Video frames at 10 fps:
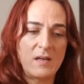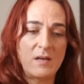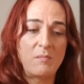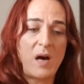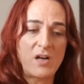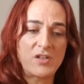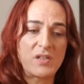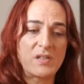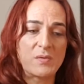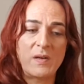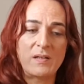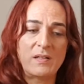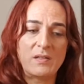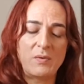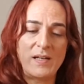March
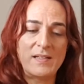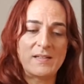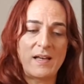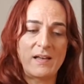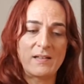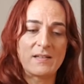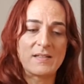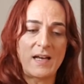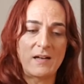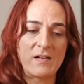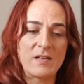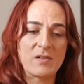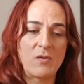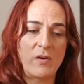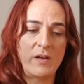the twenty-second, Saturn is
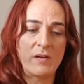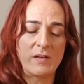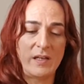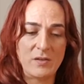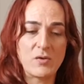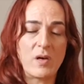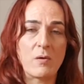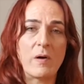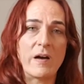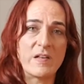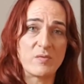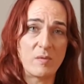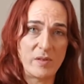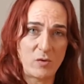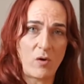going into Aquarius. We'll
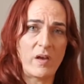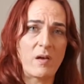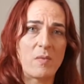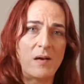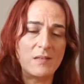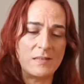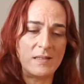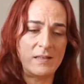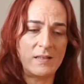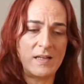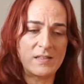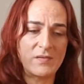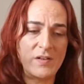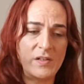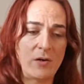be talking about that in the next
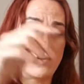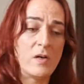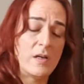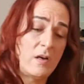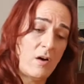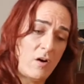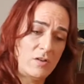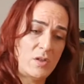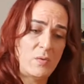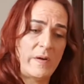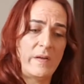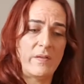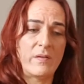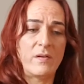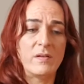video. On the
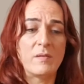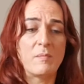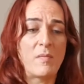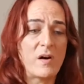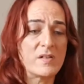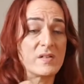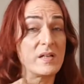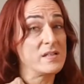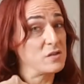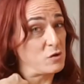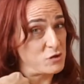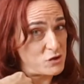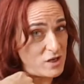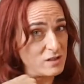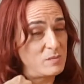twenty-third, Mars is
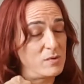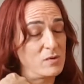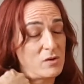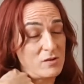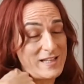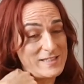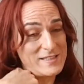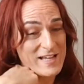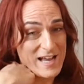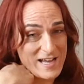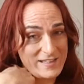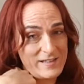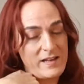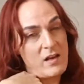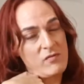conjunct Pluto. That's the
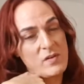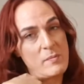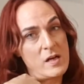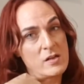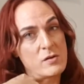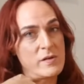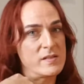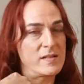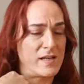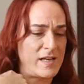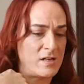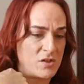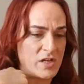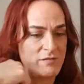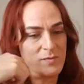heightening of the militaristic
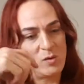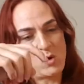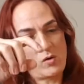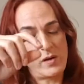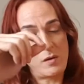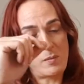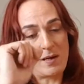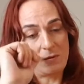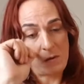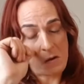energy I've been talking about,